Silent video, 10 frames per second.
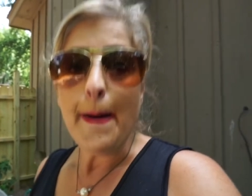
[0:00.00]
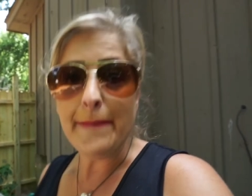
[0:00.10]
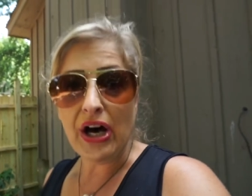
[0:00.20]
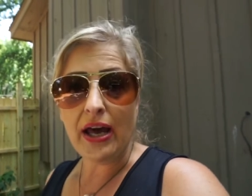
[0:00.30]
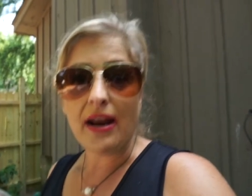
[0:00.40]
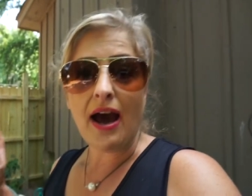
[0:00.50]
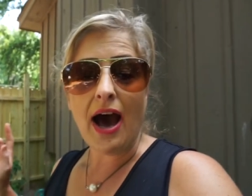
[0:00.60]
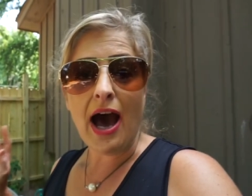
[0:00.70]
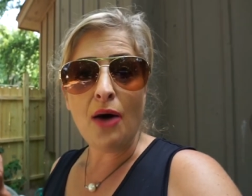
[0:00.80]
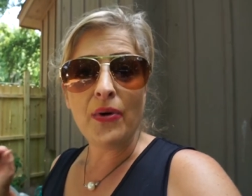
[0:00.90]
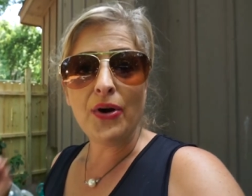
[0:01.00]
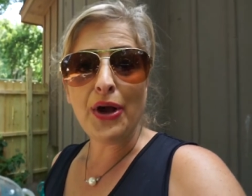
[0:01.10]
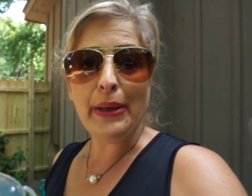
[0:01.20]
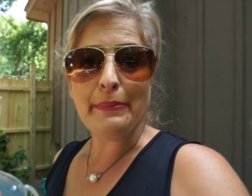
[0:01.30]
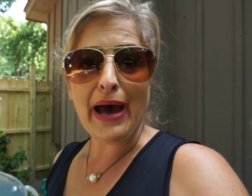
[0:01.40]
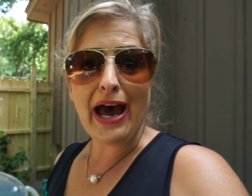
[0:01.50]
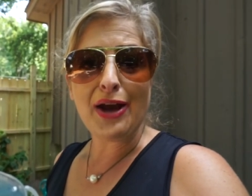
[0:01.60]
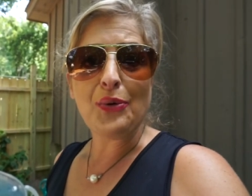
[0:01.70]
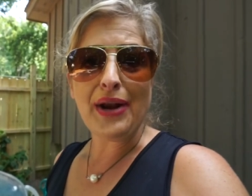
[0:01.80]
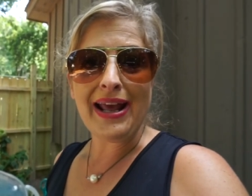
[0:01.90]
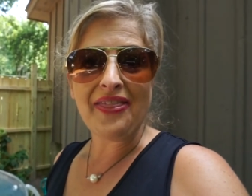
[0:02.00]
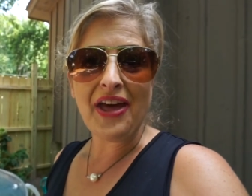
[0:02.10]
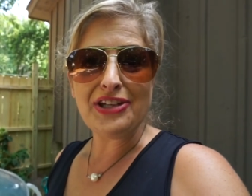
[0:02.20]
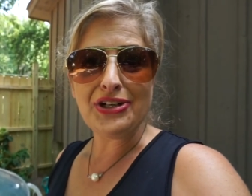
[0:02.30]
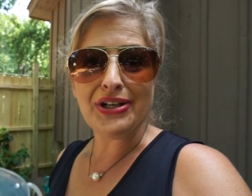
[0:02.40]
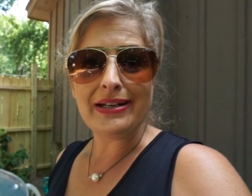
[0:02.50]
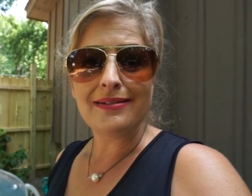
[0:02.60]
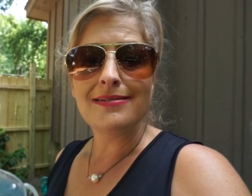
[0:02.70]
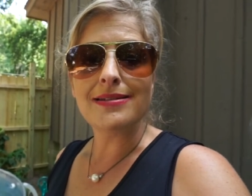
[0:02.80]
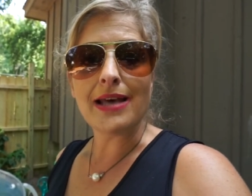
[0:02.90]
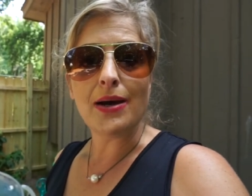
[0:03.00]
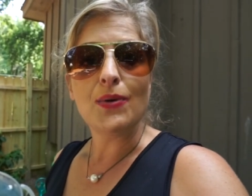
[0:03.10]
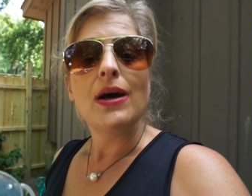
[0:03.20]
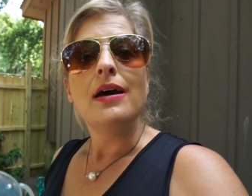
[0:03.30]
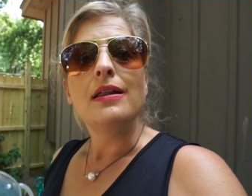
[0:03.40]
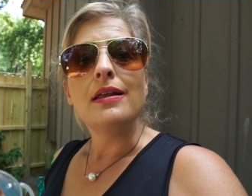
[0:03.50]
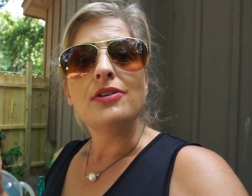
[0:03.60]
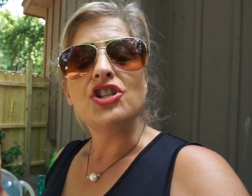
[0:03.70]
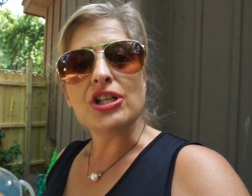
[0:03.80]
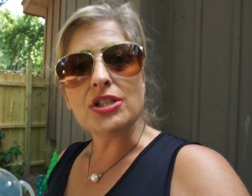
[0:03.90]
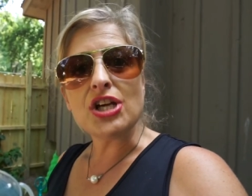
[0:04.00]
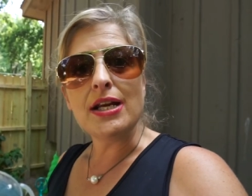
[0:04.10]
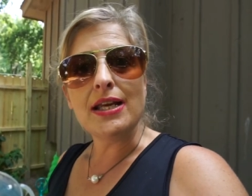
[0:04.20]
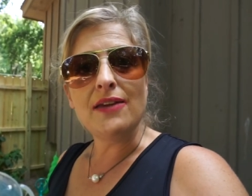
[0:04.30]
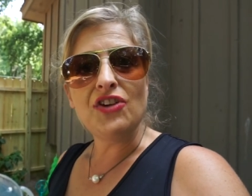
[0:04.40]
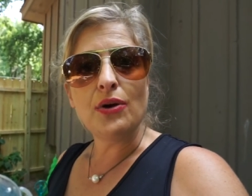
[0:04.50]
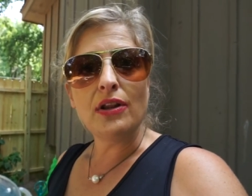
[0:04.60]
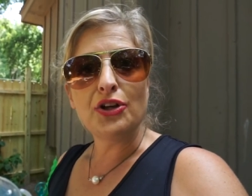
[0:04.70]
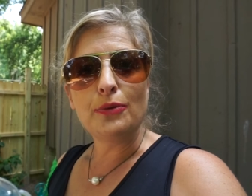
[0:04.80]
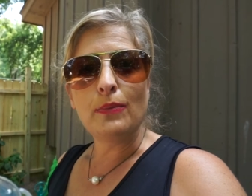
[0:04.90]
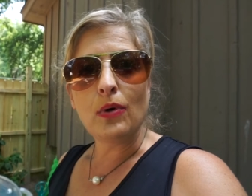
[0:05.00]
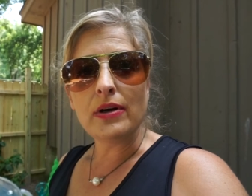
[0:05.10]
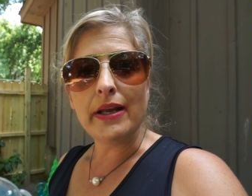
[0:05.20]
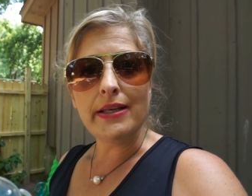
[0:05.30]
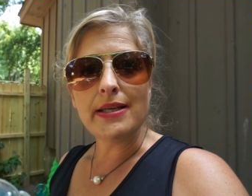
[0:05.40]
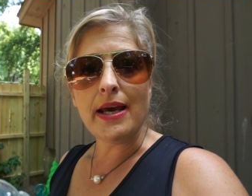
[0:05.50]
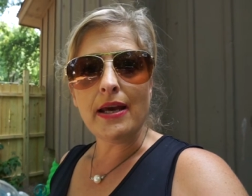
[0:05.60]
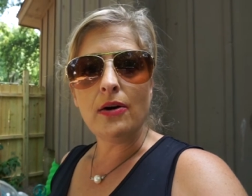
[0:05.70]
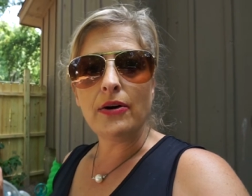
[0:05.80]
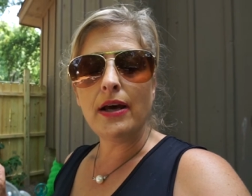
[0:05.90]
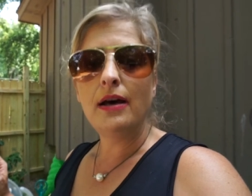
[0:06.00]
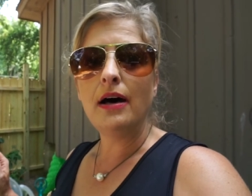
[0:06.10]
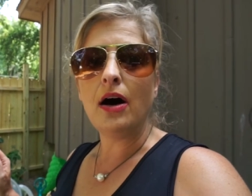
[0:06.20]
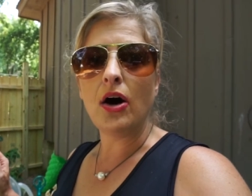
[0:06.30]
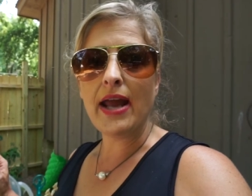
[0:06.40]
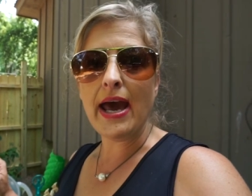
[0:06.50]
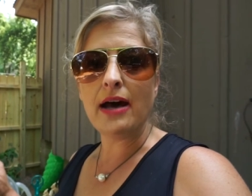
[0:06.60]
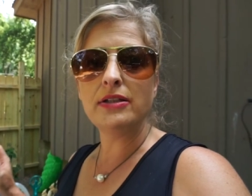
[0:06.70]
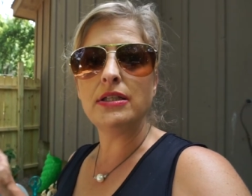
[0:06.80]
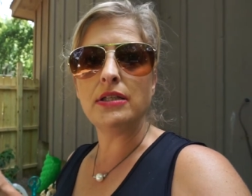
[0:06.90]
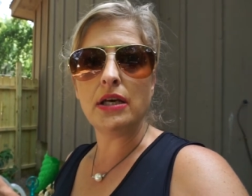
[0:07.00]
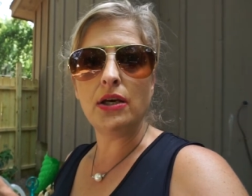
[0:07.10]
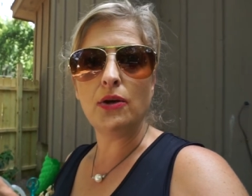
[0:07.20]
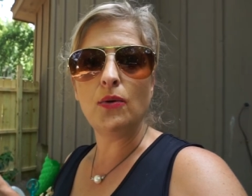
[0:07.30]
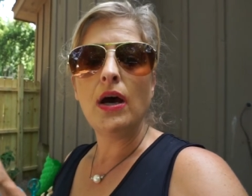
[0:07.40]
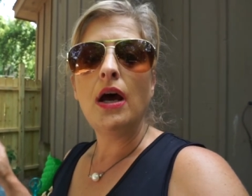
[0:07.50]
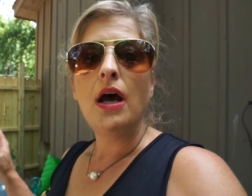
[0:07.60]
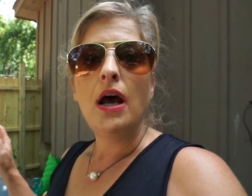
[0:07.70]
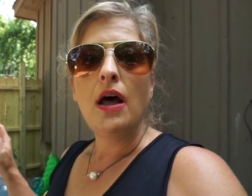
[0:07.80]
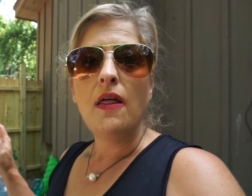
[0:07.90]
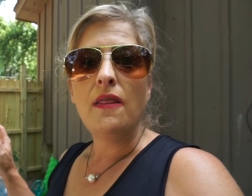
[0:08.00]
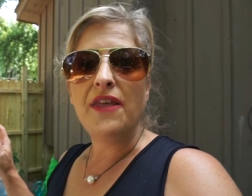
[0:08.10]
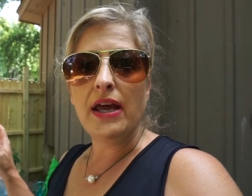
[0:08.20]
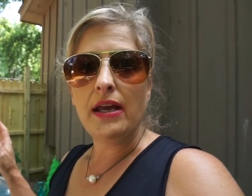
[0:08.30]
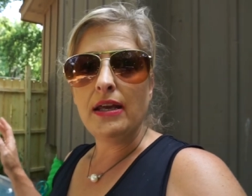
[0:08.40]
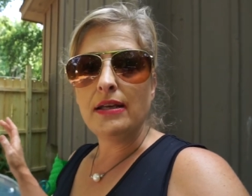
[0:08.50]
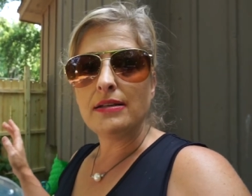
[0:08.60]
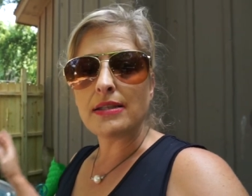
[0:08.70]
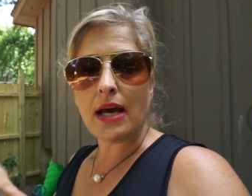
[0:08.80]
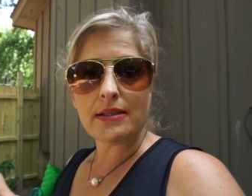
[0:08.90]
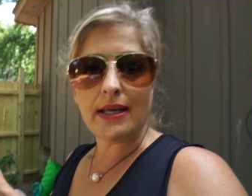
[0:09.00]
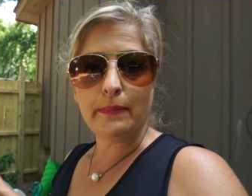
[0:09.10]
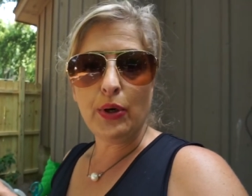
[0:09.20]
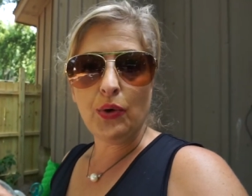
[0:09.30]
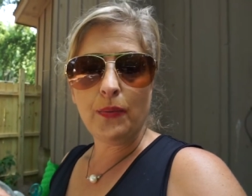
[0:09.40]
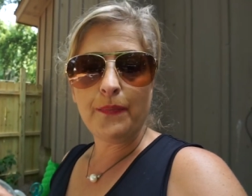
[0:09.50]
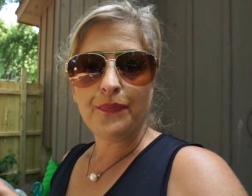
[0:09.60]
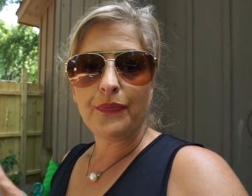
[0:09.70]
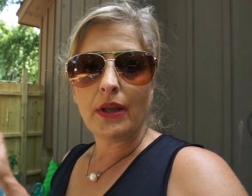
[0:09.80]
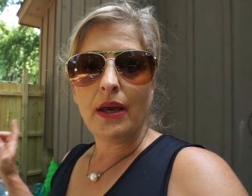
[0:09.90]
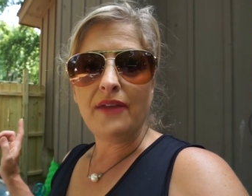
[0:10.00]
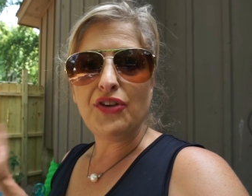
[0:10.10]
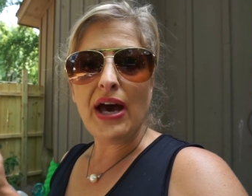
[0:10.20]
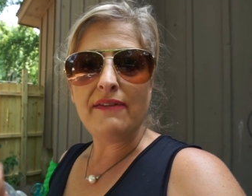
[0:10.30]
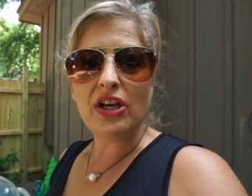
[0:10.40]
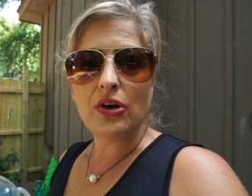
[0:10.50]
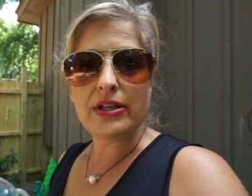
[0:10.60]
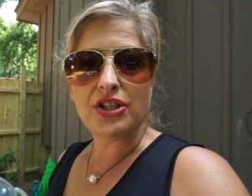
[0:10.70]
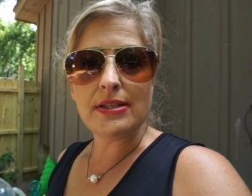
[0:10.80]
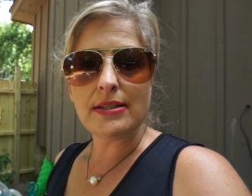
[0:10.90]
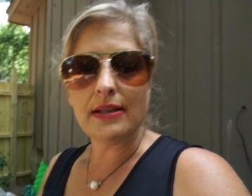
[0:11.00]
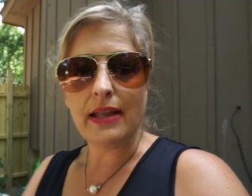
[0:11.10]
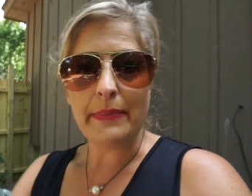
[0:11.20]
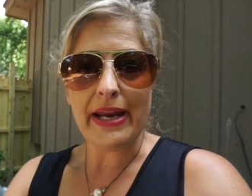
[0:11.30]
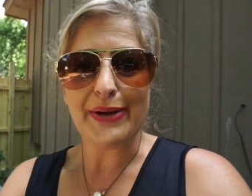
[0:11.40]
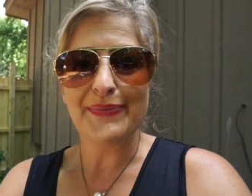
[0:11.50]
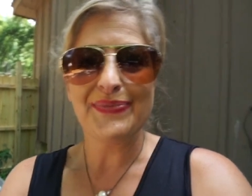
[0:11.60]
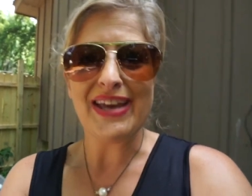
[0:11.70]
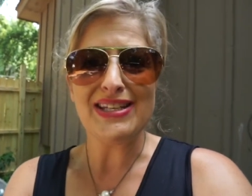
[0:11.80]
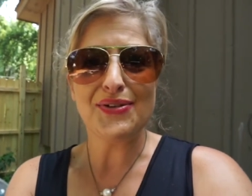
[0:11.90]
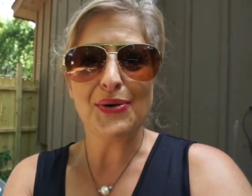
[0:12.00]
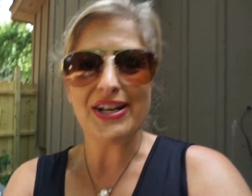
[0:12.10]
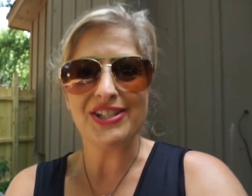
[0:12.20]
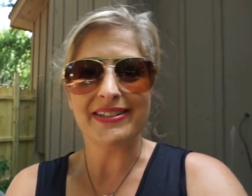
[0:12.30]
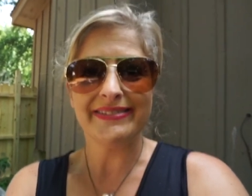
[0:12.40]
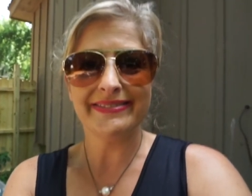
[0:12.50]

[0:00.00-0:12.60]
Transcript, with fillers: But I will come back when I get that done. So just trying to give you a little more detailed on how to do the stock tank pull. If you have any questions, let me know. Thanks for watching.